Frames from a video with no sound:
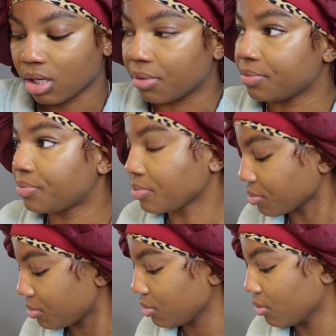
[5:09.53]
so y'all
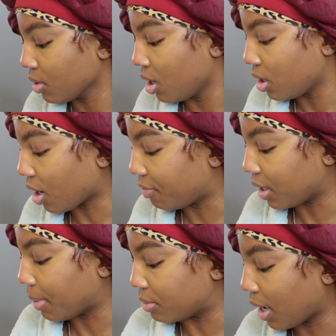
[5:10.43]
don't forget
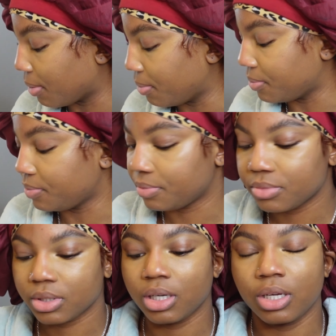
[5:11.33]
about that.
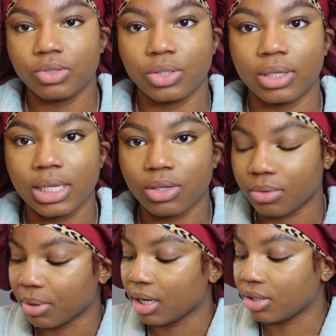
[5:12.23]
Try to do a nice little
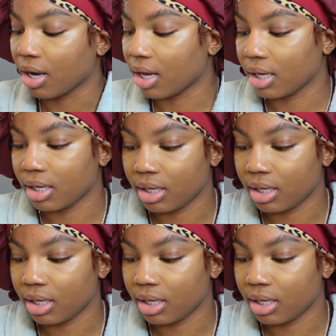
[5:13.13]
bright under eye.